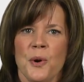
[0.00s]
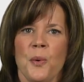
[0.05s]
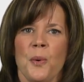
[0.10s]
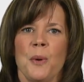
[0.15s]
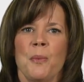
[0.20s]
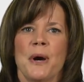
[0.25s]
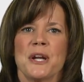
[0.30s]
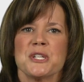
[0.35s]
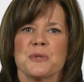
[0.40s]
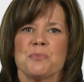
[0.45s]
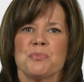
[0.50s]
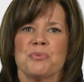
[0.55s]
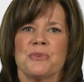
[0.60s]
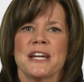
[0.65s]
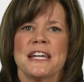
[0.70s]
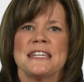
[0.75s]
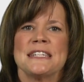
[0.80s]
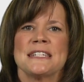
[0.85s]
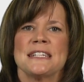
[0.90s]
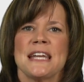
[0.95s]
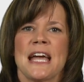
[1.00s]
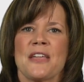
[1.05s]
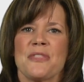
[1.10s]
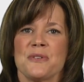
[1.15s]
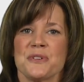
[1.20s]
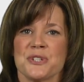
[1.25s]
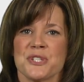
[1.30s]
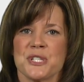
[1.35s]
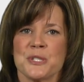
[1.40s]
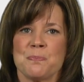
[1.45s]
We want to bring
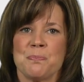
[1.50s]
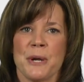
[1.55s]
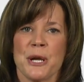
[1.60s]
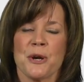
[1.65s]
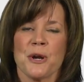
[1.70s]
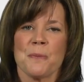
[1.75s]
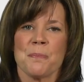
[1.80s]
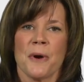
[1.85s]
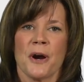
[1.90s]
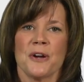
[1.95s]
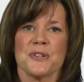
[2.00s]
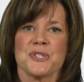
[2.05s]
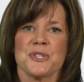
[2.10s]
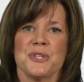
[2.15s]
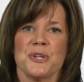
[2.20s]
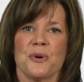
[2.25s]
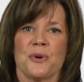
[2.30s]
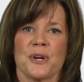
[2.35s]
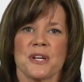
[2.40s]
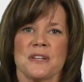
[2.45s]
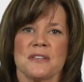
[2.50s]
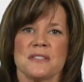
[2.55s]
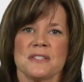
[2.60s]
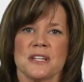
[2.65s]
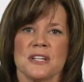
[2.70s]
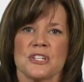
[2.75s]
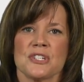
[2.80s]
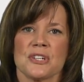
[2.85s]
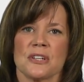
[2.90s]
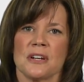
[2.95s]
together disparate parts of the
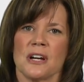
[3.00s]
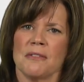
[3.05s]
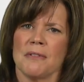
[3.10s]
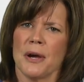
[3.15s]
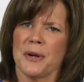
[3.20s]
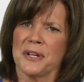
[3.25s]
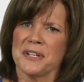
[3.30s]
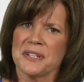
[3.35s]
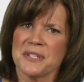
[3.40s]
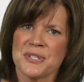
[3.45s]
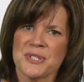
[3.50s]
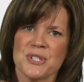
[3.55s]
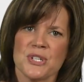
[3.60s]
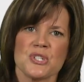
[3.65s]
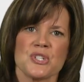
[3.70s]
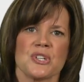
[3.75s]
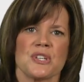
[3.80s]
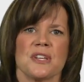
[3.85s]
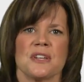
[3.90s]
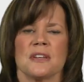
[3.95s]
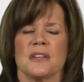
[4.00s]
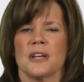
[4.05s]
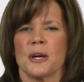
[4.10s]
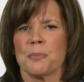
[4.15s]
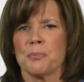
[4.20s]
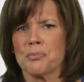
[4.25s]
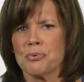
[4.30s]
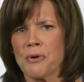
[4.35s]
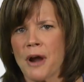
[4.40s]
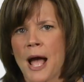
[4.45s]
organization around a decision,
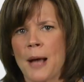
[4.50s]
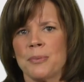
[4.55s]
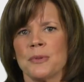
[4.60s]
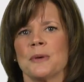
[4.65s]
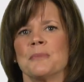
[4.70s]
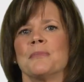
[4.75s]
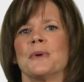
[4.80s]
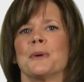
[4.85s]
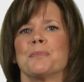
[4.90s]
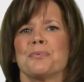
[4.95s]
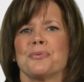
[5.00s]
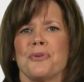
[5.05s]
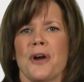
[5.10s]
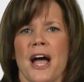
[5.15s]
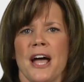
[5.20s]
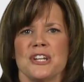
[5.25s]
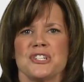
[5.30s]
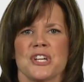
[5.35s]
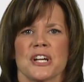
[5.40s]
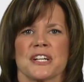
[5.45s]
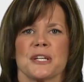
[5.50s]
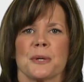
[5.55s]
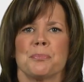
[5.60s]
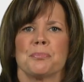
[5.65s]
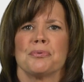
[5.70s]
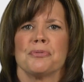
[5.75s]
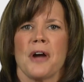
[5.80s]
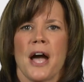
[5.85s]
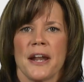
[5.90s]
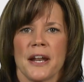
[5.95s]
a problem, a project, a
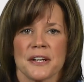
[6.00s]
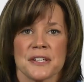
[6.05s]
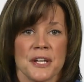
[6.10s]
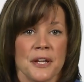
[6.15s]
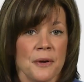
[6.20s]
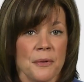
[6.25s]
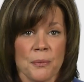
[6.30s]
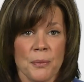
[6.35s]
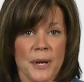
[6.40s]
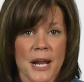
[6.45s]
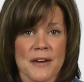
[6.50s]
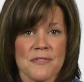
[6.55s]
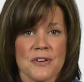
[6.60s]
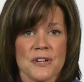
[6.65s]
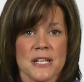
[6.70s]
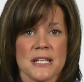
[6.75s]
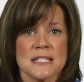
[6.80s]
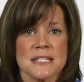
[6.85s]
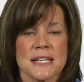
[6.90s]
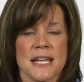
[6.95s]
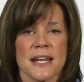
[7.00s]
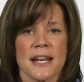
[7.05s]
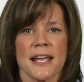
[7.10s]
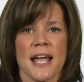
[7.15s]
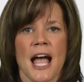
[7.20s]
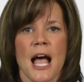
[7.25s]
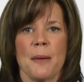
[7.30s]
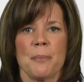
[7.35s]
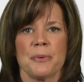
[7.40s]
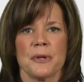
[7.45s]
product, whatever needs to get
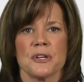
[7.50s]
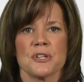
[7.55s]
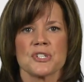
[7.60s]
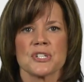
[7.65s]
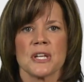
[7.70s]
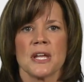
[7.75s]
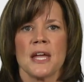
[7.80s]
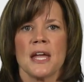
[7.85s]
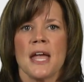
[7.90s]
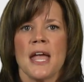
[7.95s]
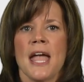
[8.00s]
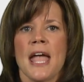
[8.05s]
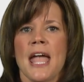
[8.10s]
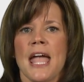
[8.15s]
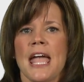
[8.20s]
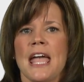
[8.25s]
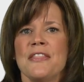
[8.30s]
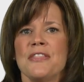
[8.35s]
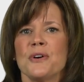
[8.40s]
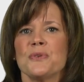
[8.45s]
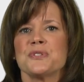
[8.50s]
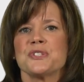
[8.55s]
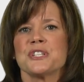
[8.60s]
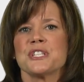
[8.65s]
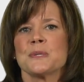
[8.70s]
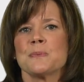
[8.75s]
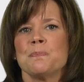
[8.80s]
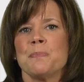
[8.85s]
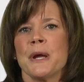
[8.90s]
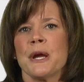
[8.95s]
accomplished. And those
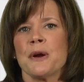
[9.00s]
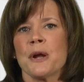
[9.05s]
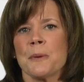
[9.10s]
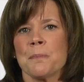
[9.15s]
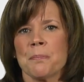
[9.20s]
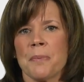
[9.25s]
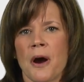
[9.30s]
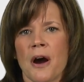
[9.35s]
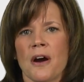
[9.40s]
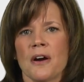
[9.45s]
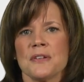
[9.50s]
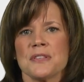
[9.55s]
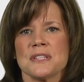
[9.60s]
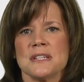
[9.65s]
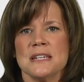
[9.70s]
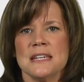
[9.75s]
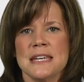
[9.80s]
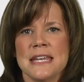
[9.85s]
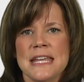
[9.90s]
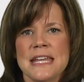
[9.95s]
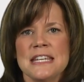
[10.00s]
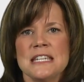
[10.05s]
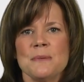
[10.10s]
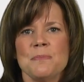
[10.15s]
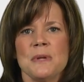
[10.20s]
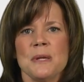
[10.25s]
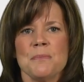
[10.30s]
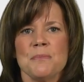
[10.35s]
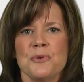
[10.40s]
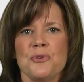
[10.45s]
disparate parts need to
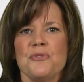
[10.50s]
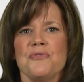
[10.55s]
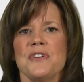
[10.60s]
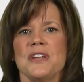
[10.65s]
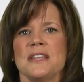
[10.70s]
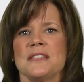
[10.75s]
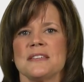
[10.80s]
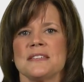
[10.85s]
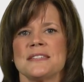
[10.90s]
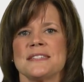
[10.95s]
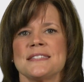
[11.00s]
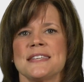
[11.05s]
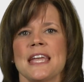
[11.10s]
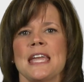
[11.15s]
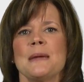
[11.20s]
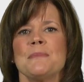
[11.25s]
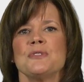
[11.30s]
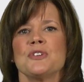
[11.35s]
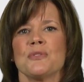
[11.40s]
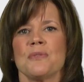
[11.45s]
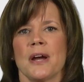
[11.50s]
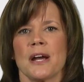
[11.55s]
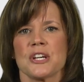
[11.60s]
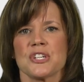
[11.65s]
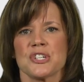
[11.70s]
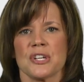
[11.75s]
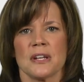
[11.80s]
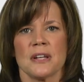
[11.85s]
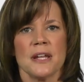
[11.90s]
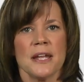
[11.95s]
be moving in the same
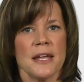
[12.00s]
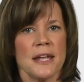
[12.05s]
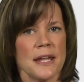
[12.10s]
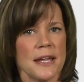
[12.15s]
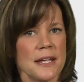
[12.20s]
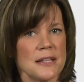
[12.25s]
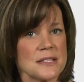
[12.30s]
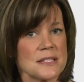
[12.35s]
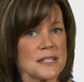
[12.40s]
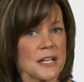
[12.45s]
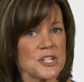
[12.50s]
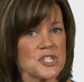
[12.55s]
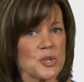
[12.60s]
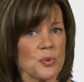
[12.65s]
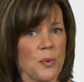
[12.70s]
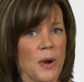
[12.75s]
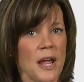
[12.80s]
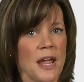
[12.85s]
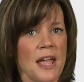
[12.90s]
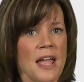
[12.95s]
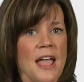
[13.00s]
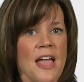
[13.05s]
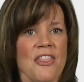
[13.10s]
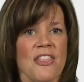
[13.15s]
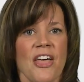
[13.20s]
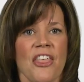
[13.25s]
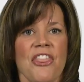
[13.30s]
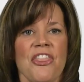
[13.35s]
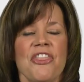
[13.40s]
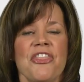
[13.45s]
direction in such a way
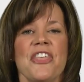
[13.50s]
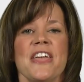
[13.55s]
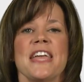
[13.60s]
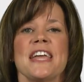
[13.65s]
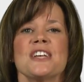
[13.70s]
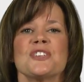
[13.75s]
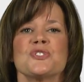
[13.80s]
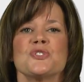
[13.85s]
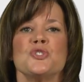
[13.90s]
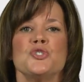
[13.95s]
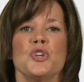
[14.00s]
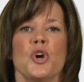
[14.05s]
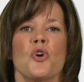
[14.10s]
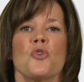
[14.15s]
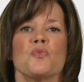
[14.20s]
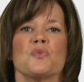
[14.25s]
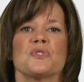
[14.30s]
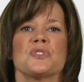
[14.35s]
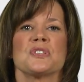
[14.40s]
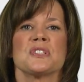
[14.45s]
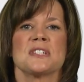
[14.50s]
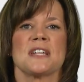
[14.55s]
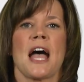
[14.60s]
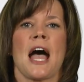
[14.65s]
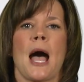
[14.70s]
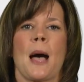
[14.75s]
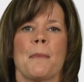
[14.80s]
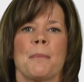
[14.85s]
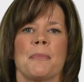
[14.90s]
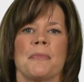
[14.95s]
that things don't
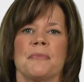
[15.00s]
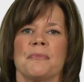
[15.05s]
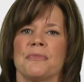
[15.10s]
stop.